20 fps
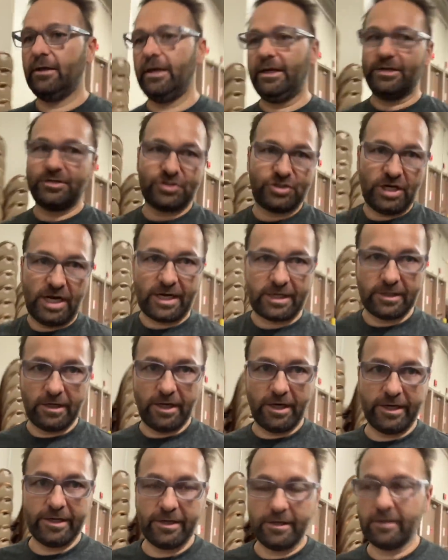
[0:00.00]
And he has jack
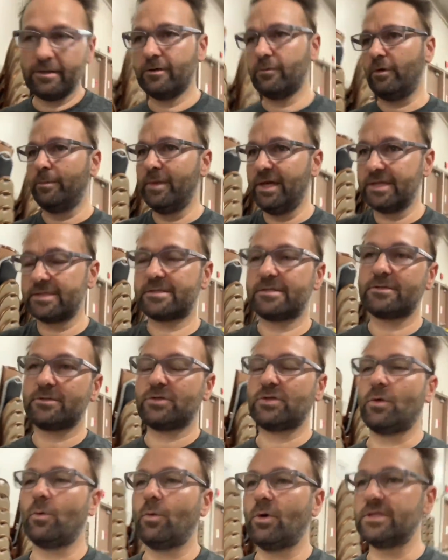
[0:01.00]
9, we miss.
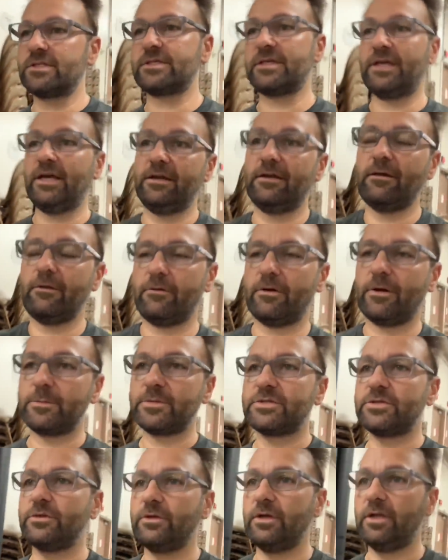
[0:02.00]
So once again, another
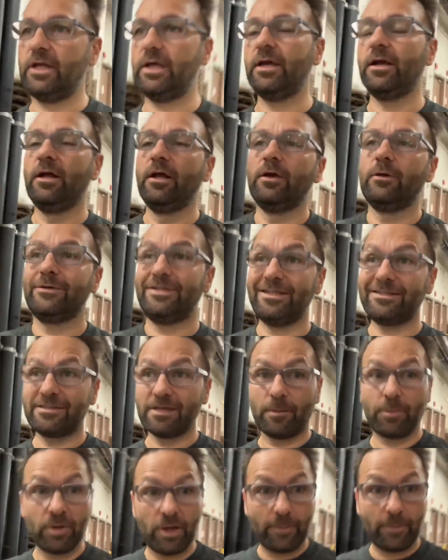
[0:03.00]
opportunity. We did
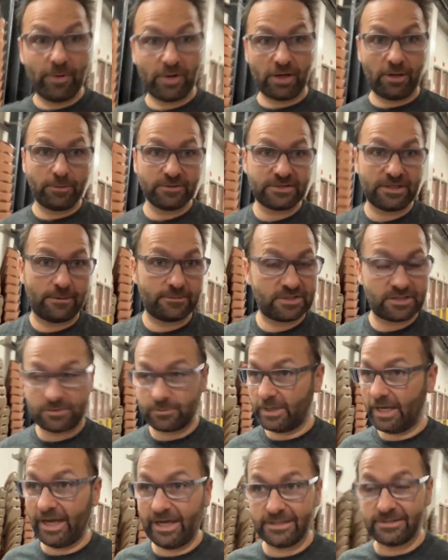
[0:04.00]
double up a couple times
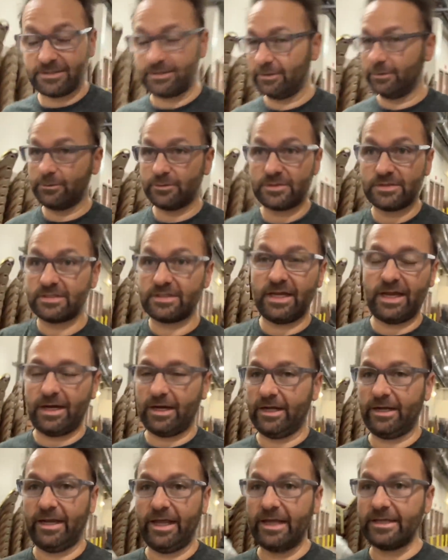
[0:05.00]
because we had to. It was
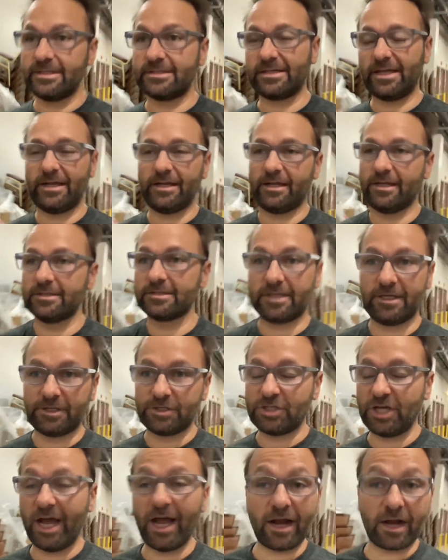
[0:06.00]
insane. I had ace 8 against
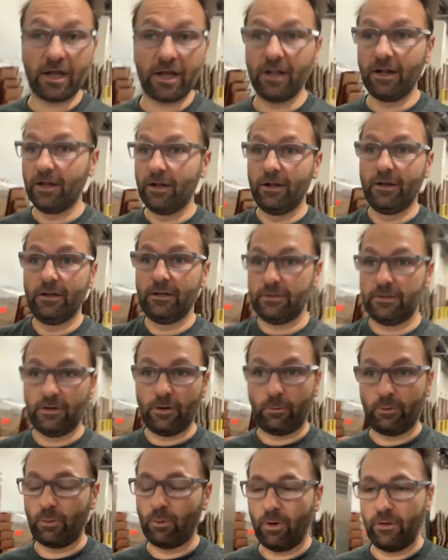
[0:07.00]
king jack. You
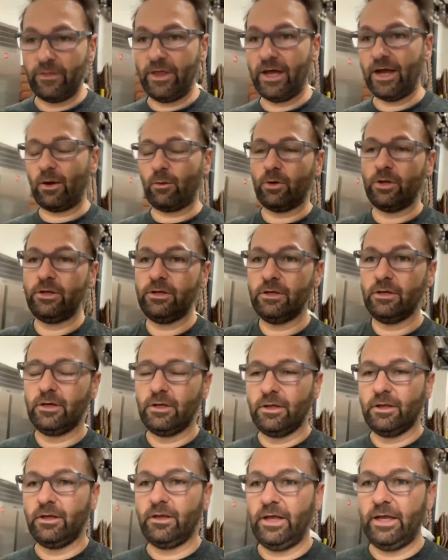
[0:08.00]
know, we won that one.
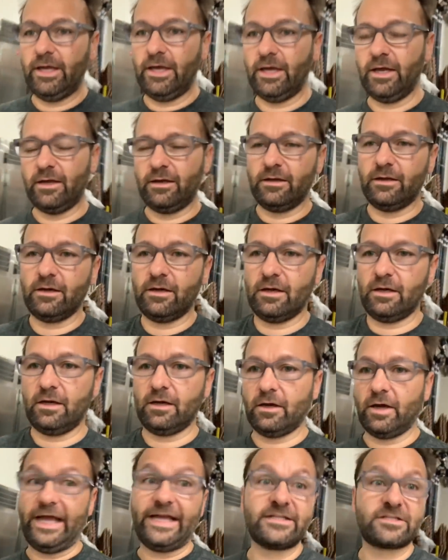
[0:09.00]
And
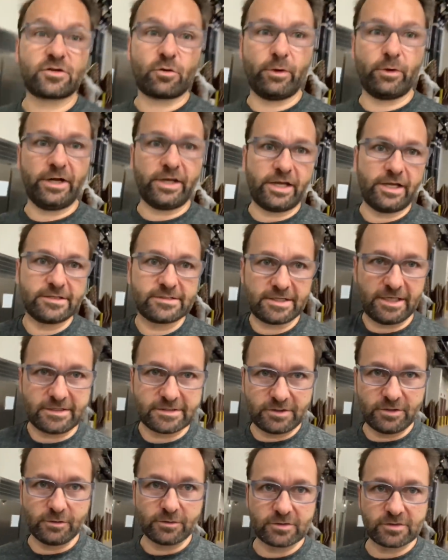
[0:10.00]
ace queen against
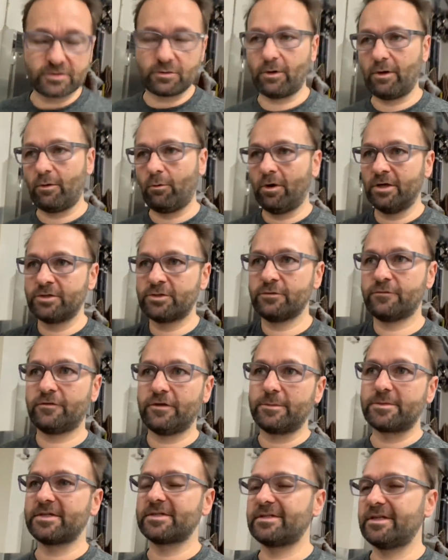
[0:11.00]
ace deuce. So I won 2
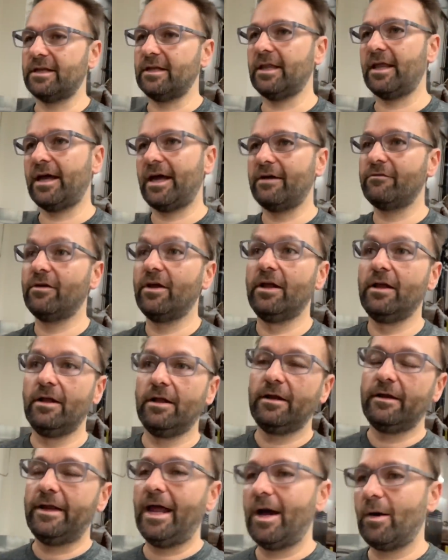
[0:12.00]
flips to stay alive.
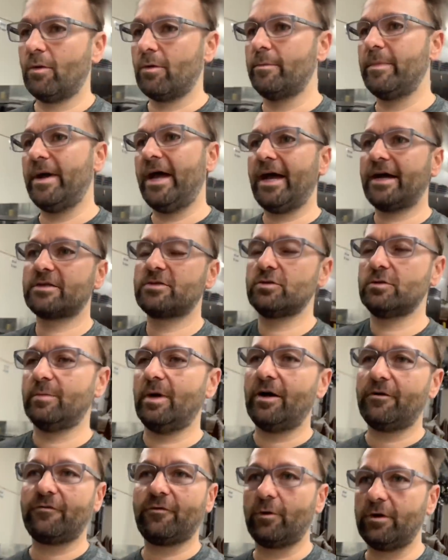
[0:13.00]
Now we're back to
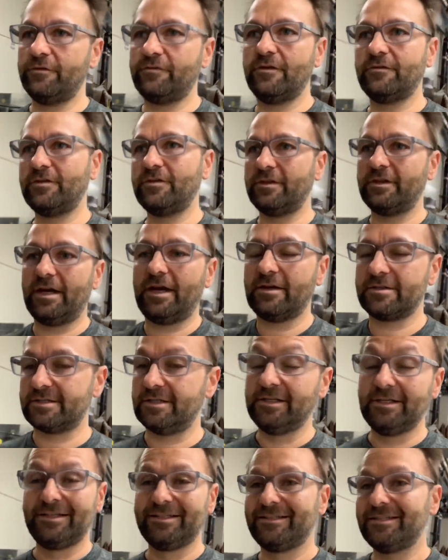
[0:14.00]
about 40, 50,000.